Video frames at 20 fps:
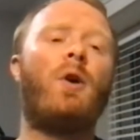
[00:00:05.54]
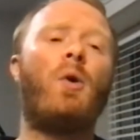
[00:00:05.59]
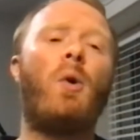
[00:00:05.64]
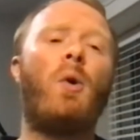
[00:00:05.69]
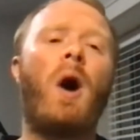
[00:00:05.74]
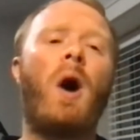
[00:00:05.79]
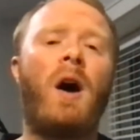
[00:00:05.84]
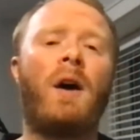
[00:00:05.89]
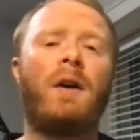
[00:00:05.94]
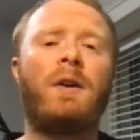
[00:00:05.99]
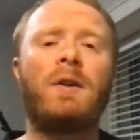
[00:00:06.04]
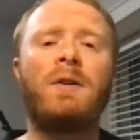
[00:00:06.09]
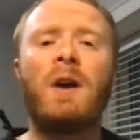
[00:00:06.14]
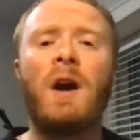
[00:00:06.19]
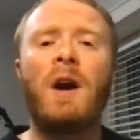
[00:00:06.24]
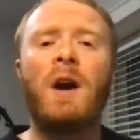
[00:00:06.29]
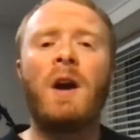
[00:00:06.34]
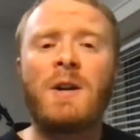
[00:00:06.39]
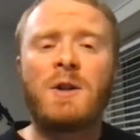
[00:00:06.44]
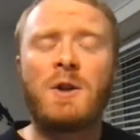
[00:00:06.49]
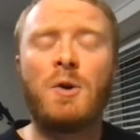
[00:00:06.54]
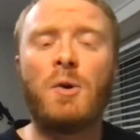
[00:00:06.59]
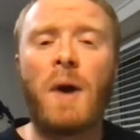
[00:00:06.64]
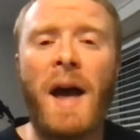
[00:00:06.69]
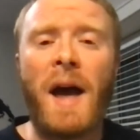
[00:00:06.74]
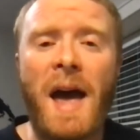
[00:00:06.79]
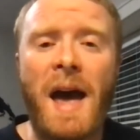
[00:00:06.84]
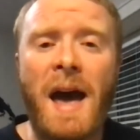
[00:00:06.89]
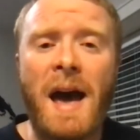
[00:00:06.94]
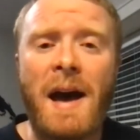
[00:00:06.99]
so honored
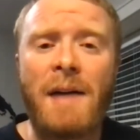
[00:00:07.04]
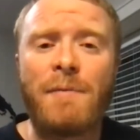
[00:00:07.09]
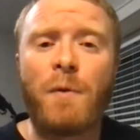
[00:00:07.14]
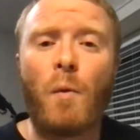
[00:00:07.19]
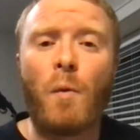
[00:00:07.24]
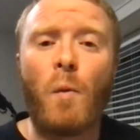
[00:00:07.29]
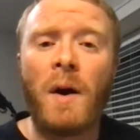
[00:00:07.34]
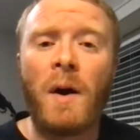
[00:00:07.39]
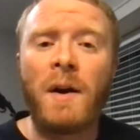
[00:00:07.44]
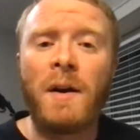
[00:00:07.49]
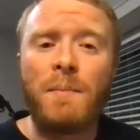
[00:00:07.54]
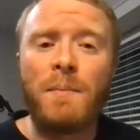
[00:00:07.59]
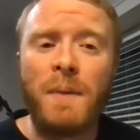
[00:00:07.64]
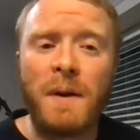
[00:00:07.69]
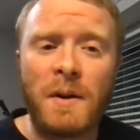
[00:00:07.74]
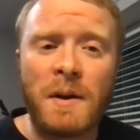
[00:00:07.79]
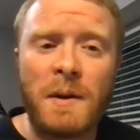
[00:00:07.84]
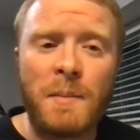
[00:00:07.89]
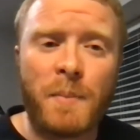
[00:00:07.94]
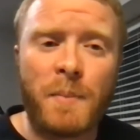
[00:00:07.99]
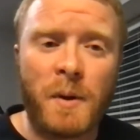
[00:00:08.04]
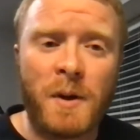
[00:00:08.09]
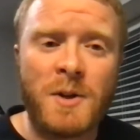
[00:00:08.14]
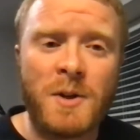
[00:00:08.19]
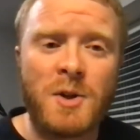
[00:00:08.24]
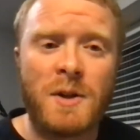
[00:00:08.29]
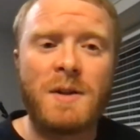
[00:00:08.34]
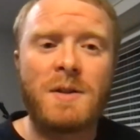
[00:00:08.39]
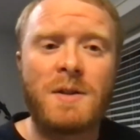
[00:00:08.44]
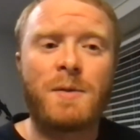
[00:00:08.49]
to have one of Building
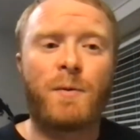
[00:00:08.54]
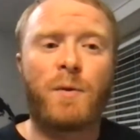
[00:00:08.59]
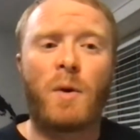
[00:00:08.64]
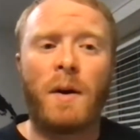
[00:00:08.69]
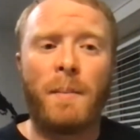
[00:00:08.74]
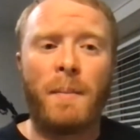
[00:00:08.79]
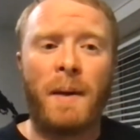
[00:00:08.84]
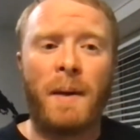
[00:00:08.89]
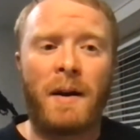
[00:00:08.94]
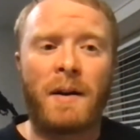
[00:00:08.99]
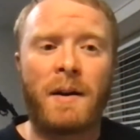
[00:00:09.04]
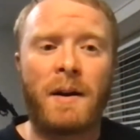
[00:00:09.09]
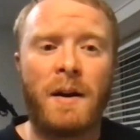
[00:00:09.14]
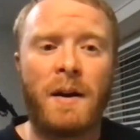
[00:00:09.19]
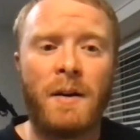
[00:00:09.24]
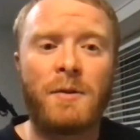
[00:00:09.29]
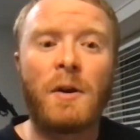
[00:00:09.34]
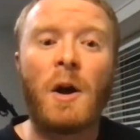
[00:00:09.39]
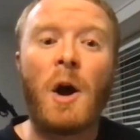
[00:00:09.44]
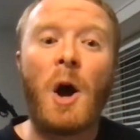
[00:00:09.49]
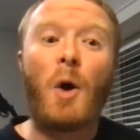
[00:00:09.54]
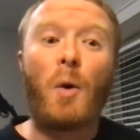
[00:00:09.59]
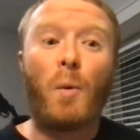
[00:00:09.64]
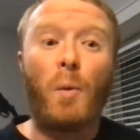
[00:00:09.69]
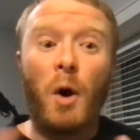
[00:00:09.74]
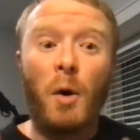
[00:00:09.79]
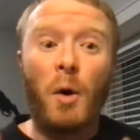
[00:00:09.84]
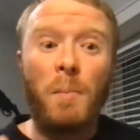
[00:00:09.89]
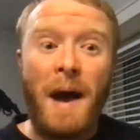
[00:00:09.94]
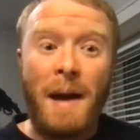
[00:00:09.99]
Bridges for America's
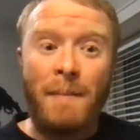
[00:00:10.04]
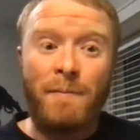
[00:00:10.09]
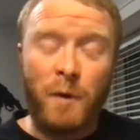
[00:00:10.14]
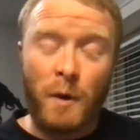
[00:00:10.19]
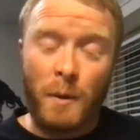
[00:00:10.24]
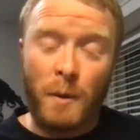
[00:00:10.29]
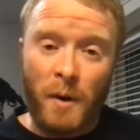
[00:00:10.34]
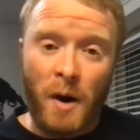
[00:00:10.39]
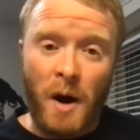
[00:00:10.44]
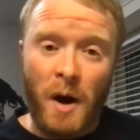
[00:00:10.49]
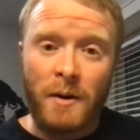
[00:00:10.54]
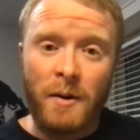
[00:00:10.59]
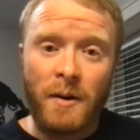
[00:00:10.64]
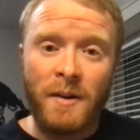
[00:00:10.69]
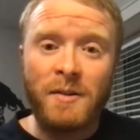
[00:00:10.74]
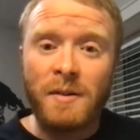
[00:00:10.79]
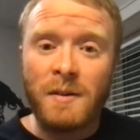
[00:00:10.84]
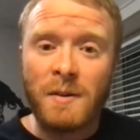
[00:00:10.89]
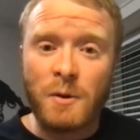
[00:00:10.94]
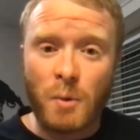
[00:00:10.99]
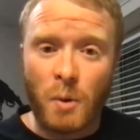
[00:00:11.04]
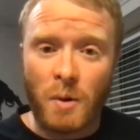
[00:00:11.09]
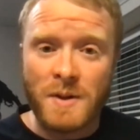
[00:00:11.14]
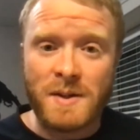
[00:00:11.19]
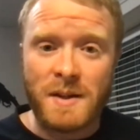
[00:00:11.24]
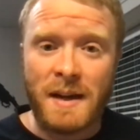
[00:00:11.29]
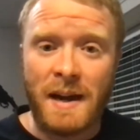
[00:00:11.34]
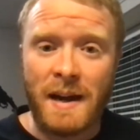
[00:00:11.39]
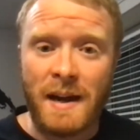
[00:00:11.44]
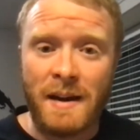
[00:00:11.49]
Roadmap for Progress
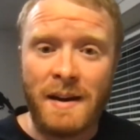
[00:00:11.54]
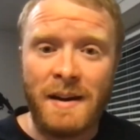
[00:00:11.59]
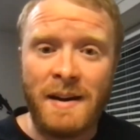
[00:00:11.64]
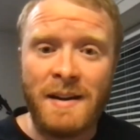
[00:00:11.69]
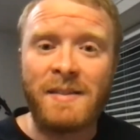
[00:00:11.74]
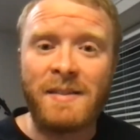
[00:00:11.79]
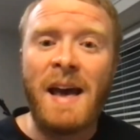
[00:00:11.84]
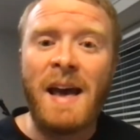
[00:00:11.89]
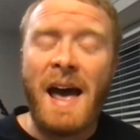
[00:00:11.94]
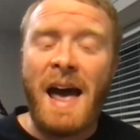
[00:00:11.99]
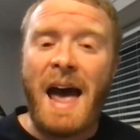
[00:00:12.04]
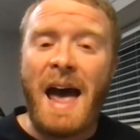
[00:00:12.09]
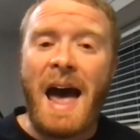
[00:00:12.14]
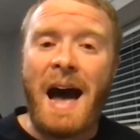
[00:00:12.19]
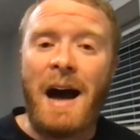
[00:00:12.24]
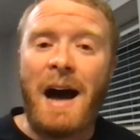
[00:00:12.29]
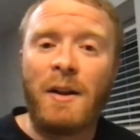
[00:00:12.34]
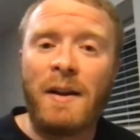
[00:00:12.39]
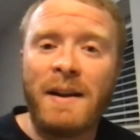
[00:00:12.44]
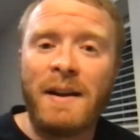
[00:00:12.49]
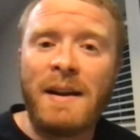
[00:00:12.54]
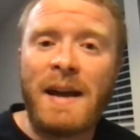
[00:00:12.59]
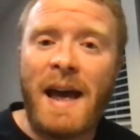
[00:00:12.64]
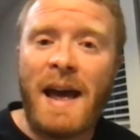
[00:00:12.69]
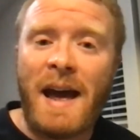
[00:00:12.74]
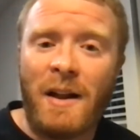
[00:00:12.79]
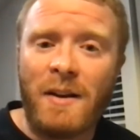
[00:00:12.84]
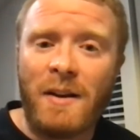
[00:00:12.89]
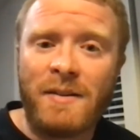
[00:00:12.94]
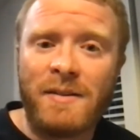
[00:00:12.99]
endorsed candidates,
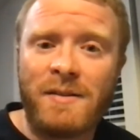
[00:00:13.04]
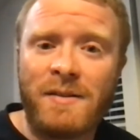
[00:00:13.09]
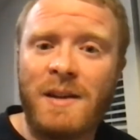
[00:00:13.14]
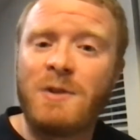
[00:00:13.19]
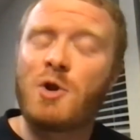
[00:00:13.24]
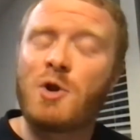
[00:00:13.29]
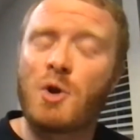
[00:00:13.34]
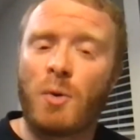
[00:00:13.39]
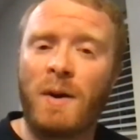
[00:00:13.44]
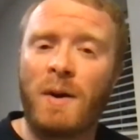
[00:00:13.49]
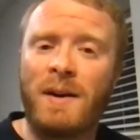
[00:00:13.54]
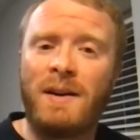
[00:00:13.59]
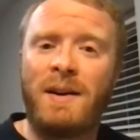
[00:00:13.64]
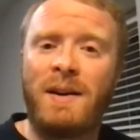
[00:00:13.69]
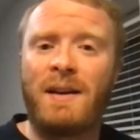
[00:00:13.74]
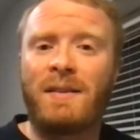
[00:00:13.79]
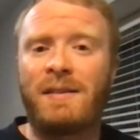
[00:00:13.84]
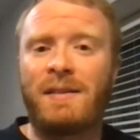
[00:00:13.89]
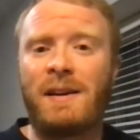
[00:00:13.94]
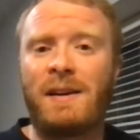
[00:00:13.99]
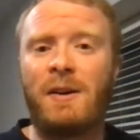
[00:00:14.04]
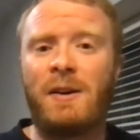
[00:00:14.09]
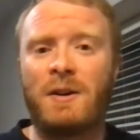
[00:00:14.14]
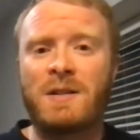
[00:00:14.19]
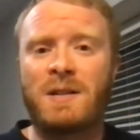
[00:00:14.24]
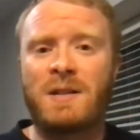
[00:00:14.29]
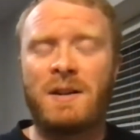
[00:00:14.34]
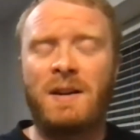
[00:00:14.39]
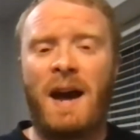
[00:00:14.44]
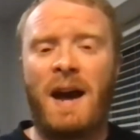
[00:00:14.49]
Allen Ellison, joining us
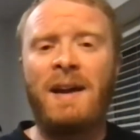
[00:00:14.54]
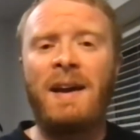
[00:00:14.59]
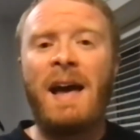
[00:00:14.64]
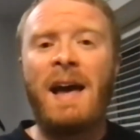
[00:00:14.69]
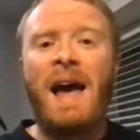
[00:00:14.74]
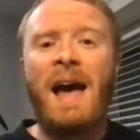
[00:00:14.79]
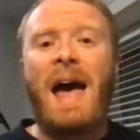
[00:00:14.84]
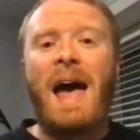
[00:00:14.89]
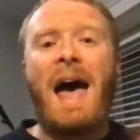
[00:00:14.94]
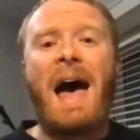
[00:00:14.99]
here tonight.